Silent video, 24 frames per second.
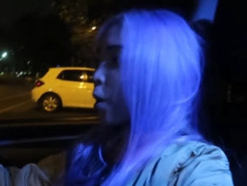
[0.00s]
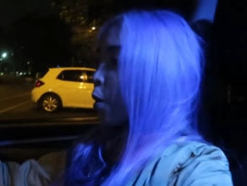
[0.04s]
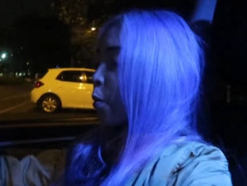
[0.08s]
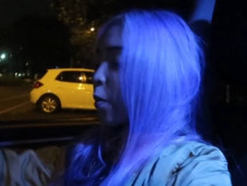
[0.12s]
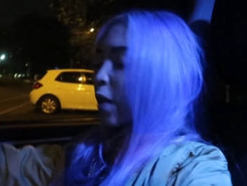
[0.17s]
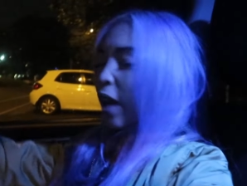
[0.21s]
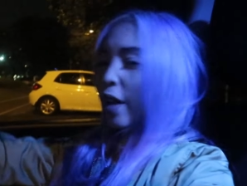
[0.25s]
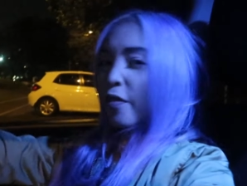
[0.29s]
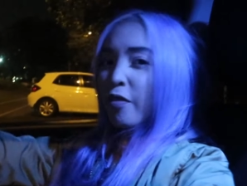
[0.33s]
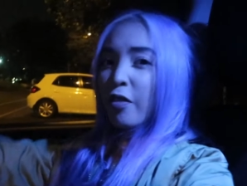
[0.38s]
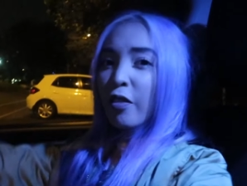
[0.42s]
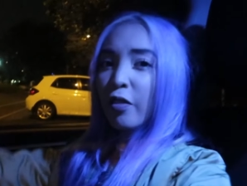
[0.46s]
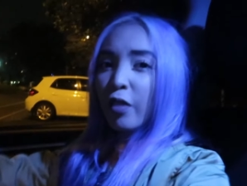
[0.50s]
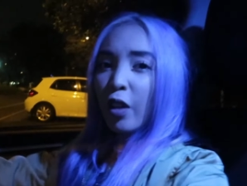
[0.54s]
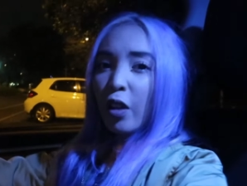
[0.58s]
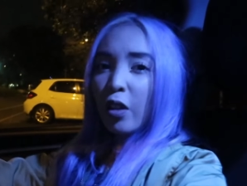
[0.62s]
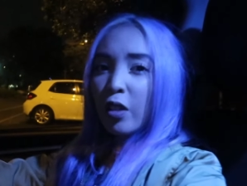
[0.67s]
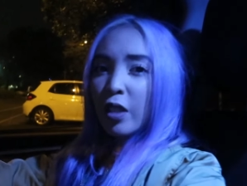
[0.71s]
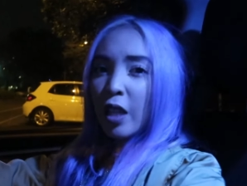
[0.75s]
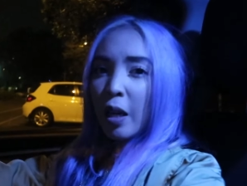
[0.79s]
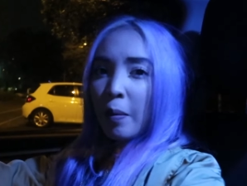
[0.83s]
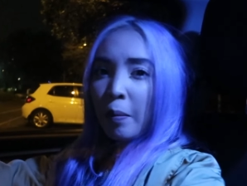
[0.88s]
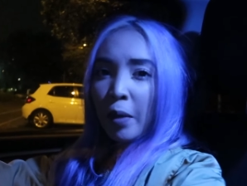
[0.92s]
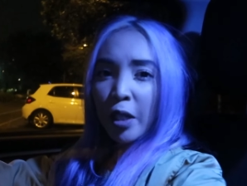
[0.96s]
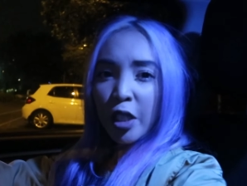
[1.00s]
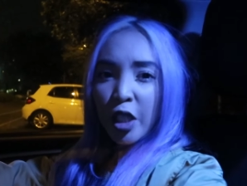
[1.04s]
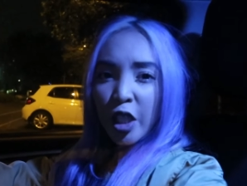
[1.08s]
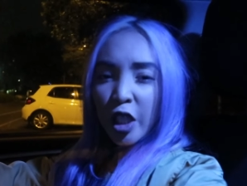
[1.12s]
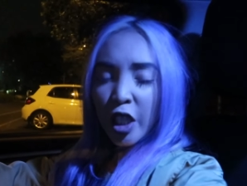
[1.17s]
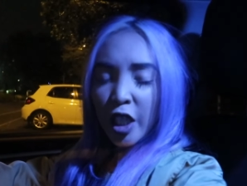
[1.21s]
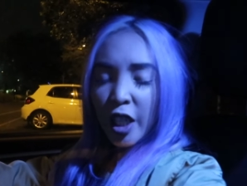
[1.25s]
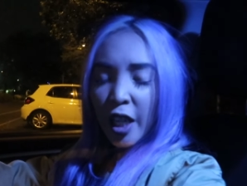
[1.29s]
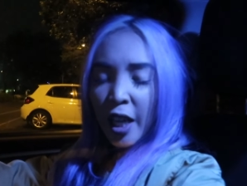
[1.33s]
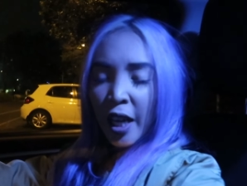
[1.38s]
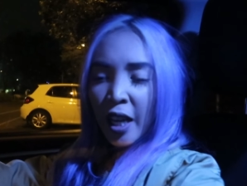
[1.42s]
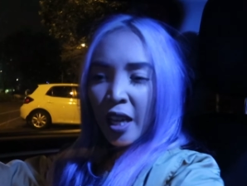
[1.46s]
We haven't vlogged that much
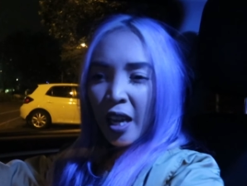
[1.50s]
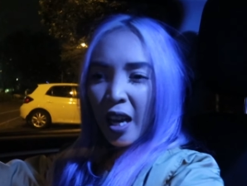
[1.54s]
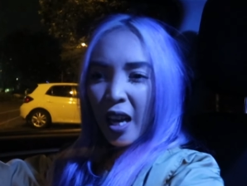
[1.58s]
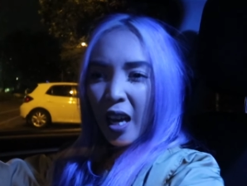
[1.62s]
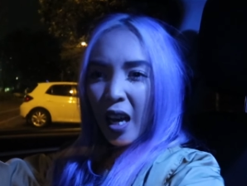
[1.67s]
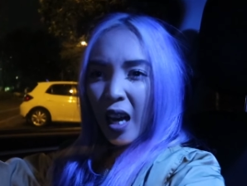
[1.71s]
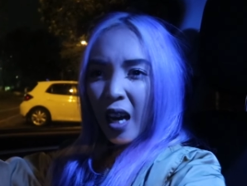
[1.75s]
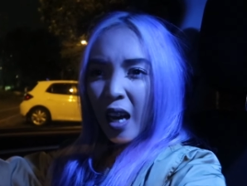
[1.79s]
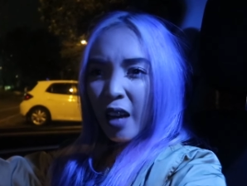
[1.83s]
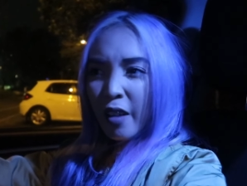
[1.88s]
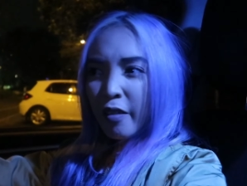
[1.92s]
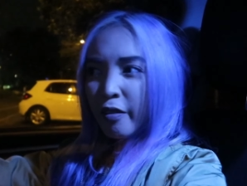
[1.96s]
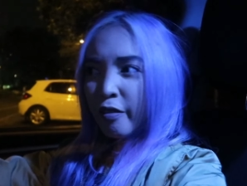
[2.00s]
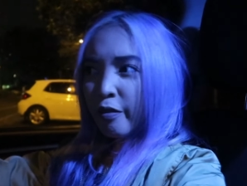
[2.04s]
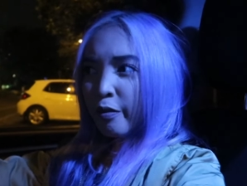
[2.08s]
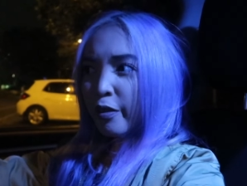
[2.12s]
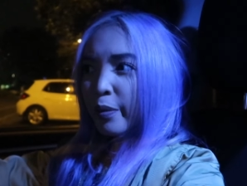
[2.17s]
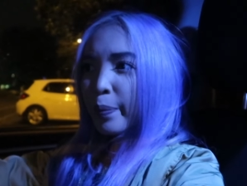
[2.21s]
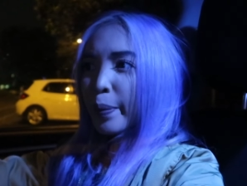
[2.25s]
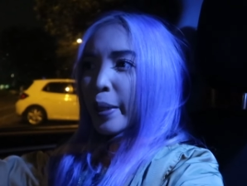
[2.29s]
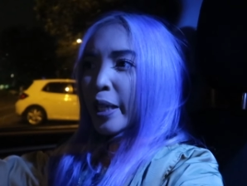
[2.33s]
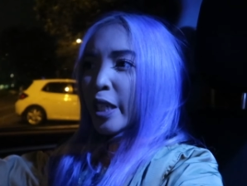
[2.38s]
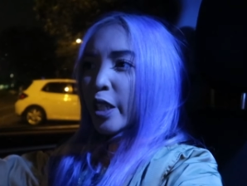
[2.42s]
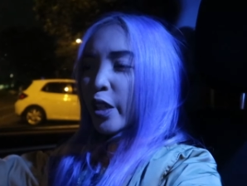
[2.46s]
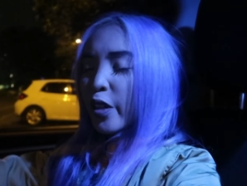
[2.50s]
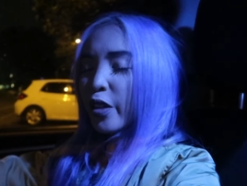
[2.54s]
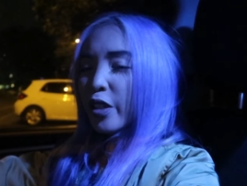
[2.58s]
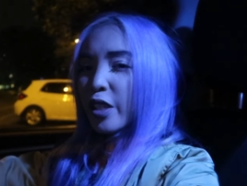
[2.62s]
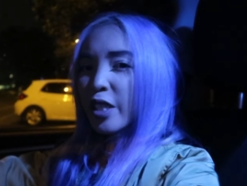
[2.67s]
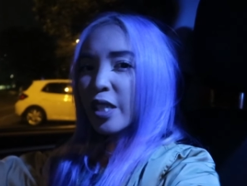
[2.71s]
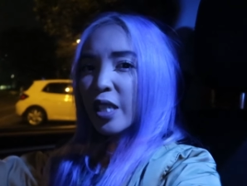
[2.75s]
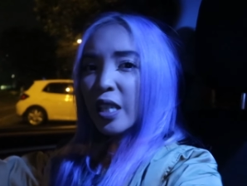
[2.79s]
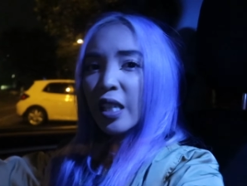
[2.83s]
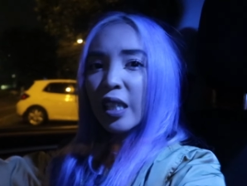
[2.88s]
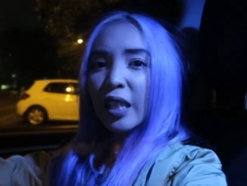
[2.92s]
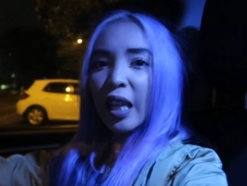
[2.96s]
today. I've been
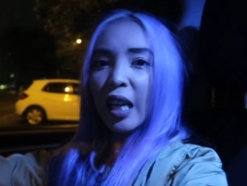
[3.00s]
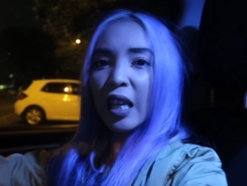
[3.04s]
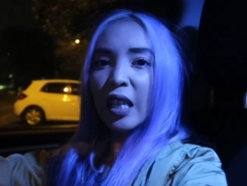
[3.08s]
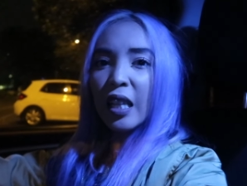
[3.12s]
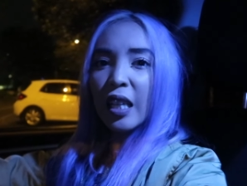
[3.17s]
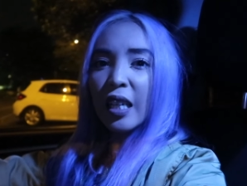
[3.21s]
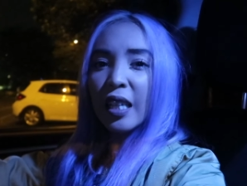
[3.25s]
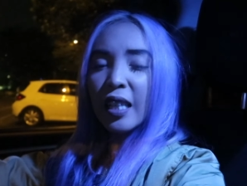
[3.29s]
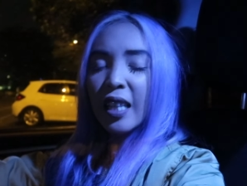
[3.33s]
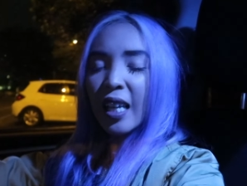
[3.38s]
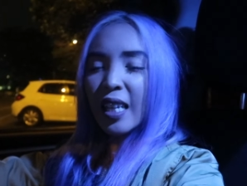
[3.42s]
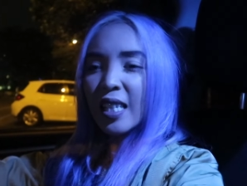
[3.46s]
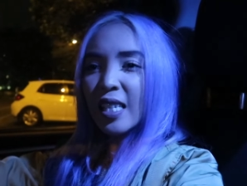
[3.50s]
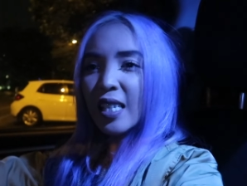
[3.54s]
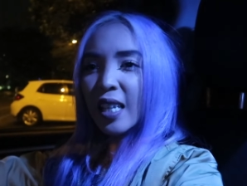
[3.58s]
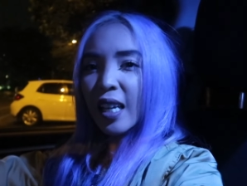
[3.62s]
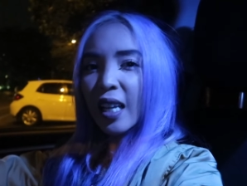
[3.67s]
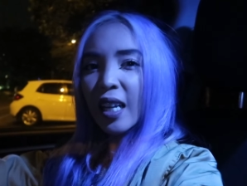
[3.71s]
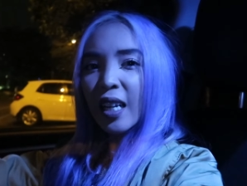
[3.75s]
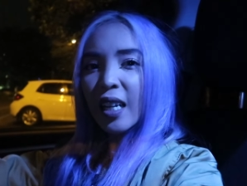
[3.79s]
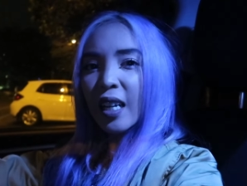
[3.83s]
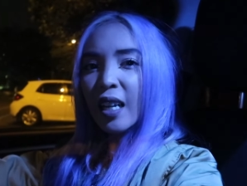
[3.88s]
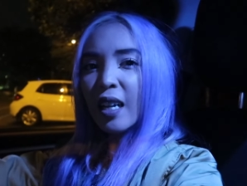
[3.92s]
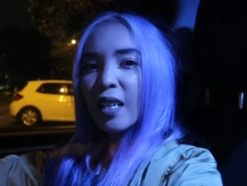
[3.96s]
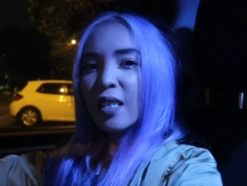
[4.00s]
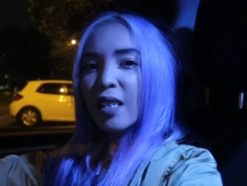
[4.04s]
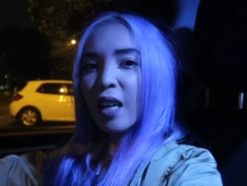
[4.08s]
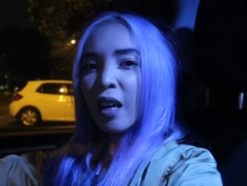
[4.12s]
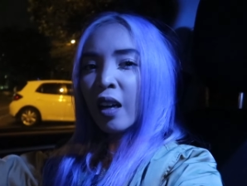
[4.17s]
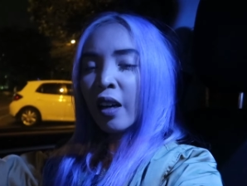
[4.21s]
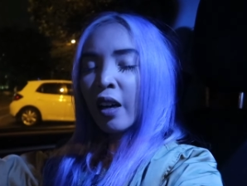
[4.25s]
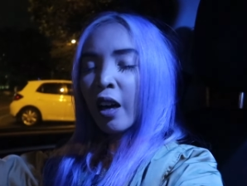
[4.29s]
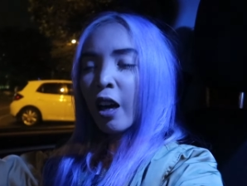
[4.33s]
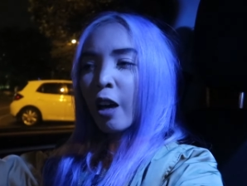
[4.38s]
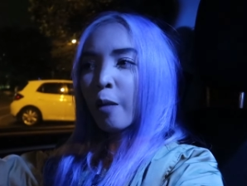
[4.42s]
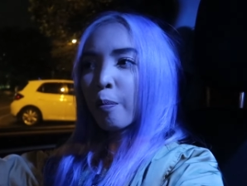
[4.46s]
noticing lately that Saturdays
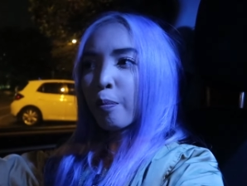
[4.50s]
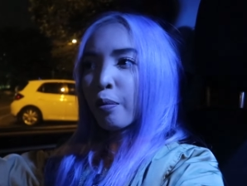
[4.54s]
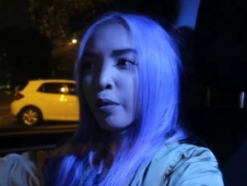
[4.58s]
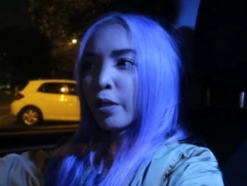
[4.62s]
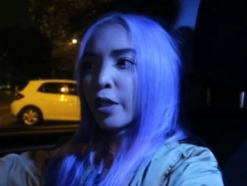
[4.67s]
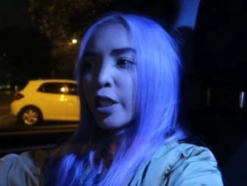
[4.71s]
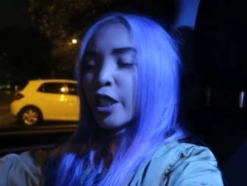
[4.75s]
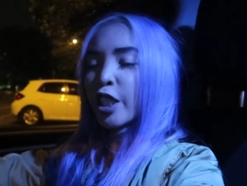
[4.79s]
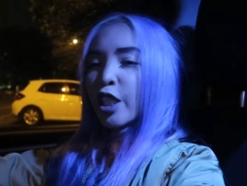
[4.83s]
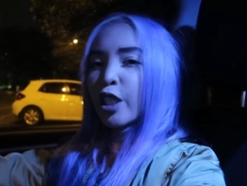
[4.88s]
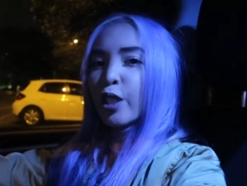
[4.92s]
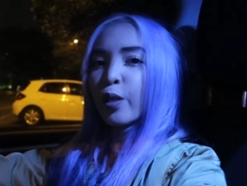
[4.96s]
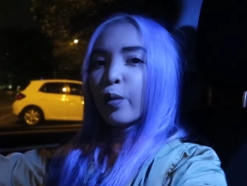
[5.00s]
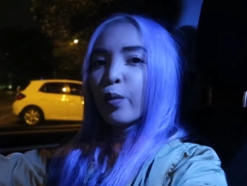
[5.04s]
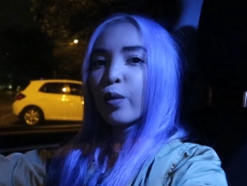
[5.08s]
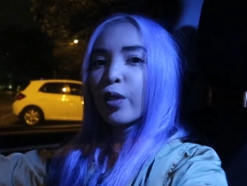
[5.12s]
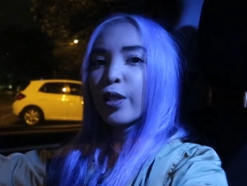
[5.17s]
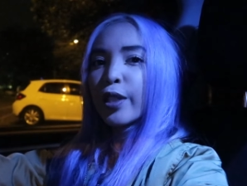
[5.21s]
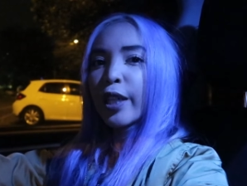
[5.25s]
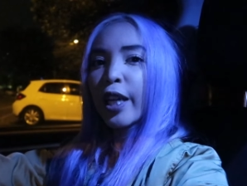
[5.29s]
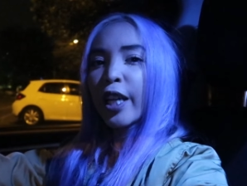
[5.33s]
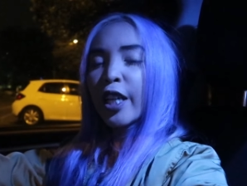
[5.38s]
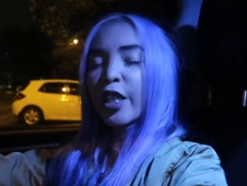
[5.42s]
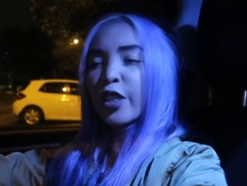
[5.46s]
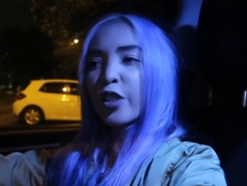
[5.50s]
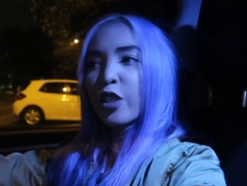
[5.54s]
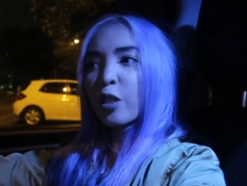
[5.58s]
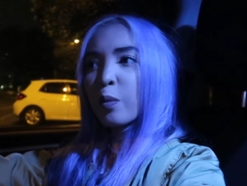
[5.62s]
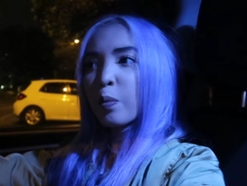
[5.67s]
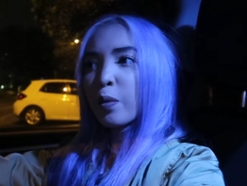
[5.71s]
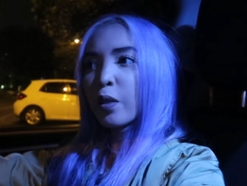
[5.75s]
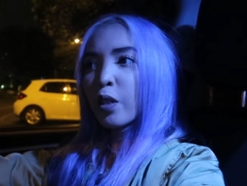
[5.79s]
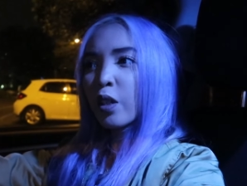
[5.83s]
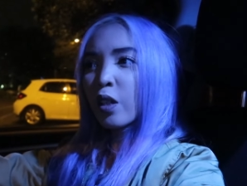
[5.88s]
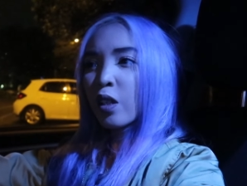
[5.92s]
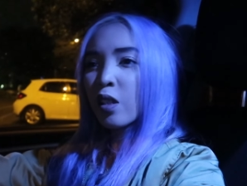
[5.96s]
are a pretty chill day just
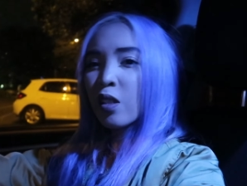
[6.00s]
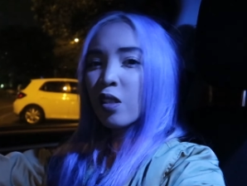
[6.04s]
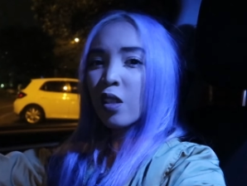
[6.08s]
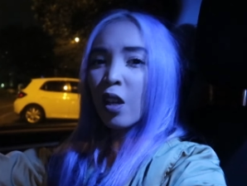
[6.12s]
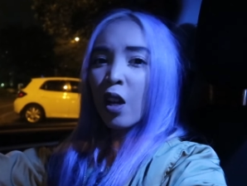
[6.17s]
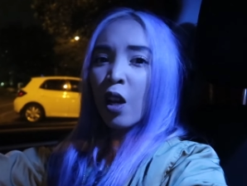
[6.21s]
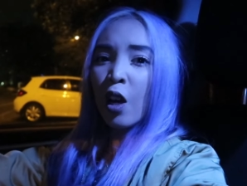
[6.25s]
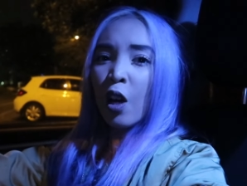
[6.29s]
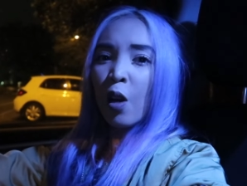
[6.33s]
because